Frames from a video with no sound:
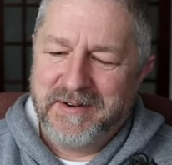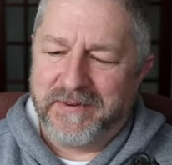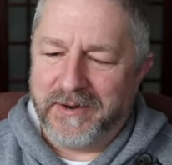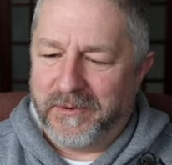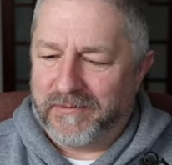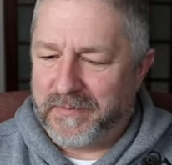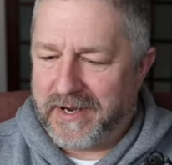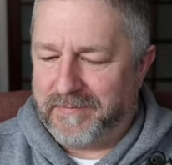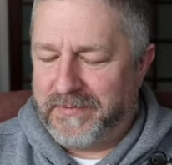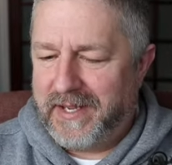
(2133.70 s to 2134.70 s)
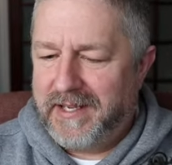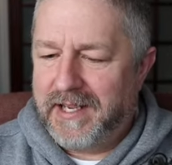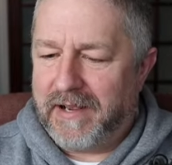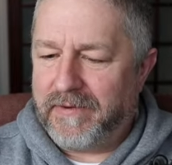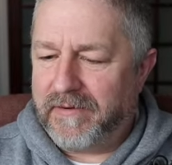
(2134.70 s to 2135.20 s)
Freddie Wolf, Bob,
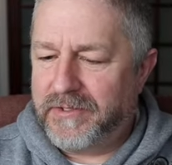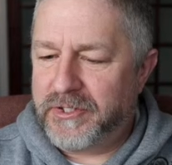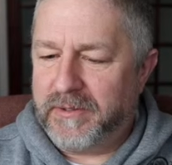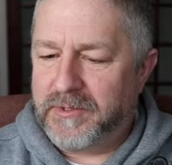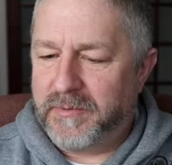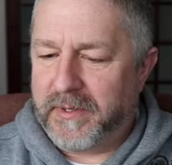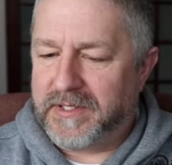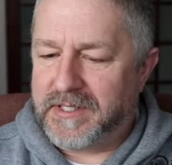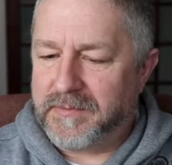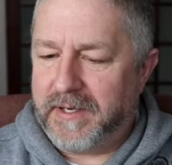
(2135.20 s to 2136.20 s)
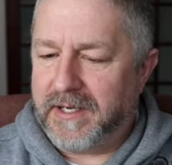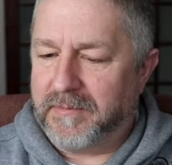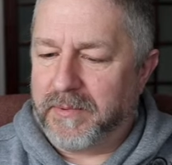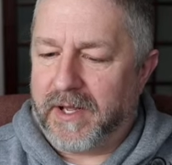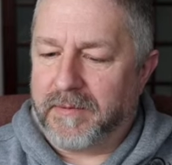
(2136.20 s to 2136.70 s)
have you ever dreamed to participate in
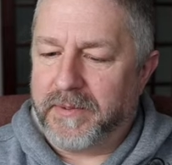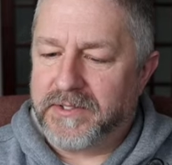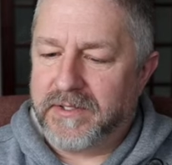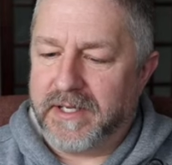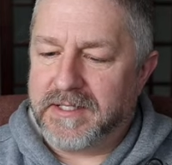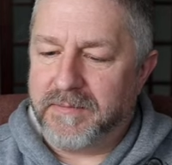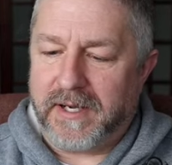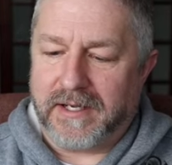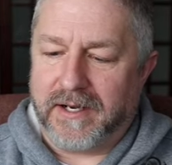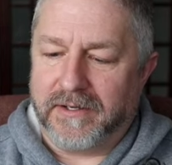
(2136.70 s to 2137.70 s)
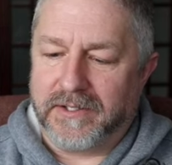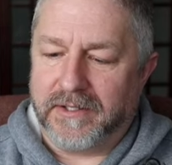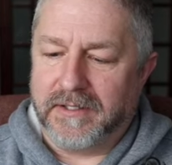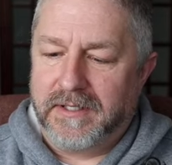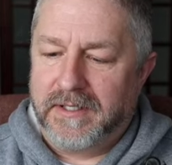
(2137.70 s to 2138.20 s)
a blockbuster as the main
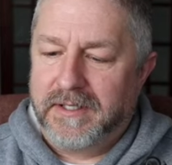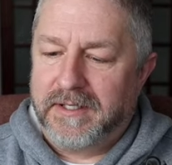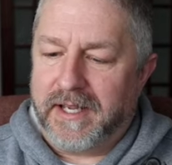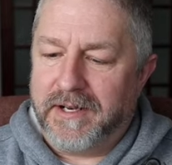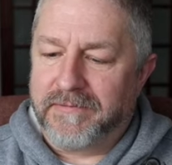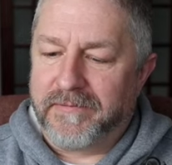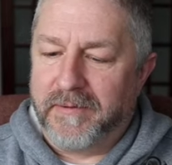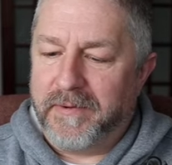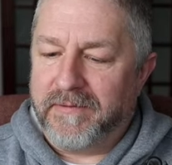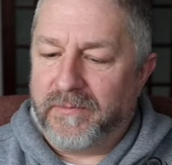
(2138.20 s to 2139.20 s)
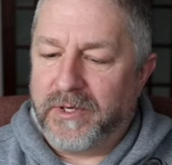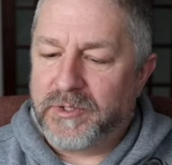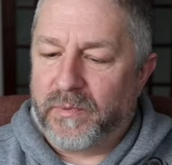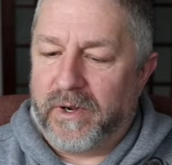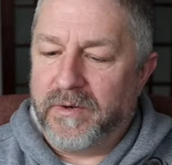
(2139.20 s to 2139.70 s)
character? In affirmative,
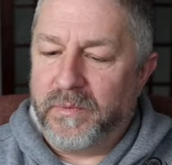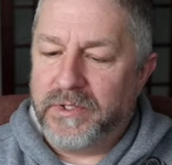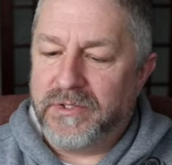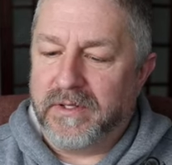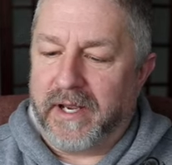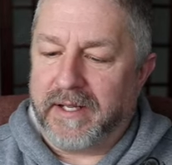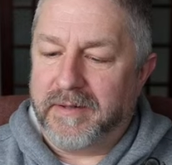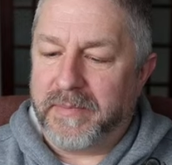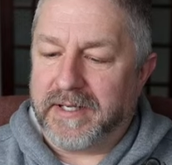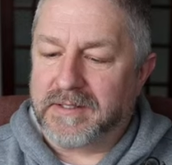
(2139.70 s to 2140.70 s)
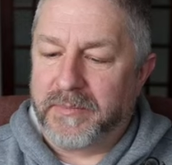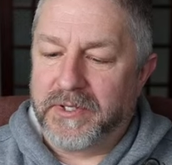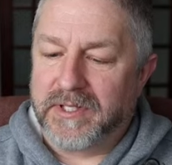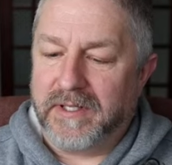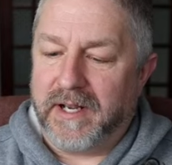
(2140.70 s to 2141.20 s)
which one would you like the best?
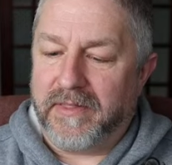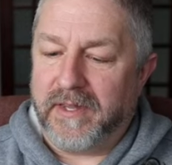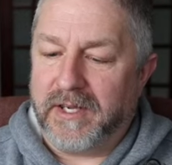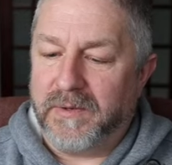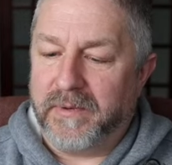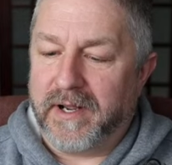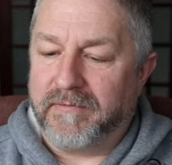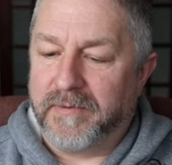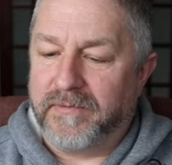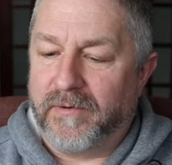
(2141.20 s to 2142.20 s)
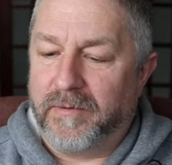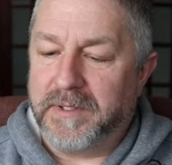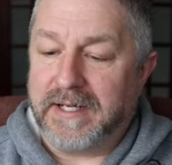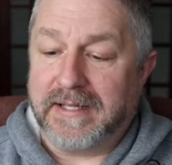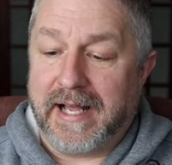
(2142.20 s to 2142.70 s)
Personally, I think you would have
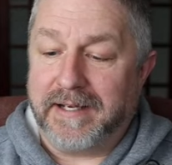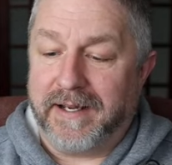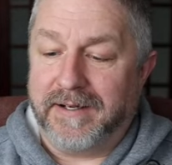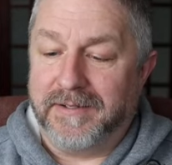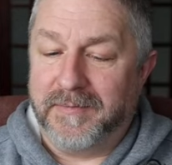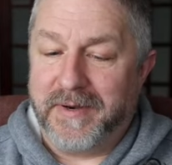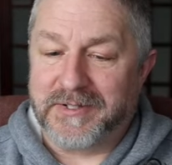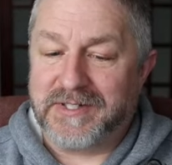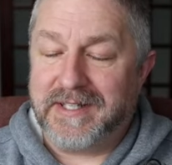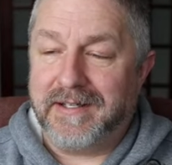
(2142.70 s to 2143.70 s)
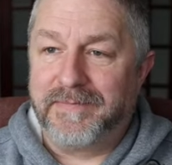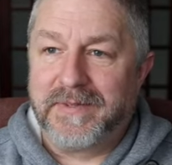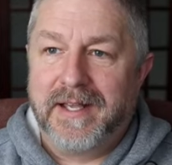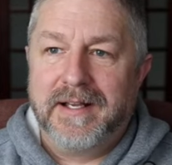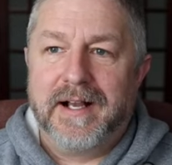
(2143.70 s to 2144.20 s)
performed in Gladiator. Merci.
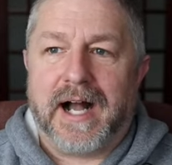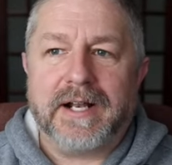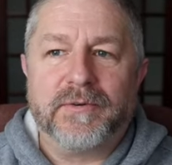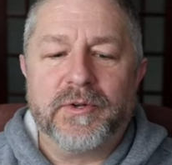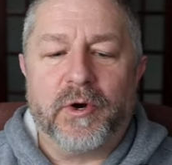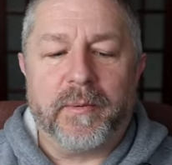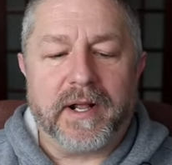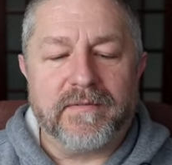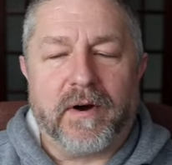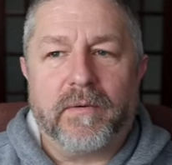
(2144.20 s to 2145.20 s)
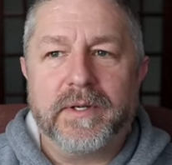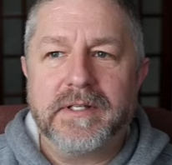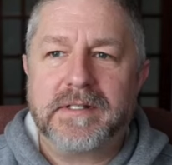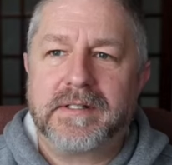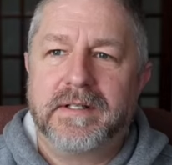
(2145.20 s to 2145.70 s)
I don't know, but I've
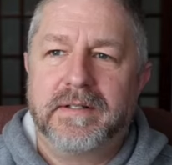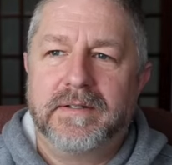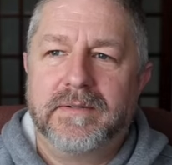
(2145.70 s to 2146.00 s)
always